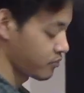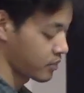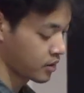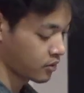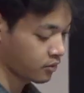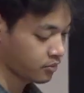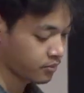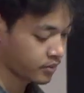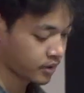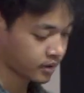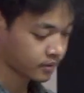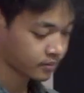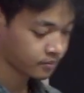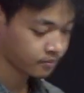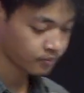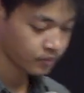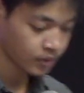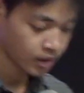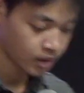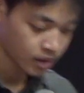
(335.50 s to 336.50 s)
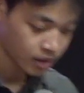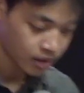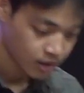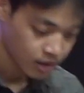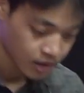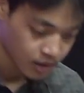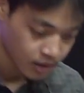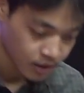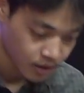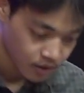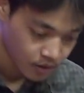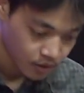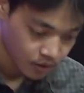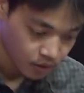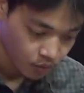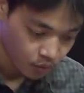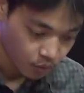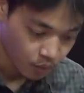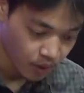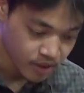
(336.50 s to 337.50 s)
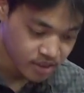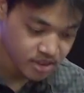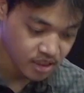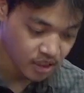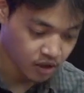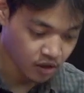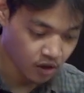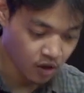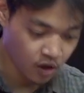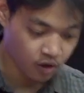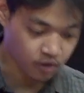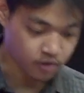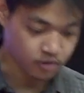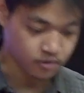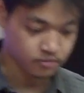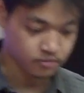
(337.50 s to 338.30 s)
been hoping. What is a God?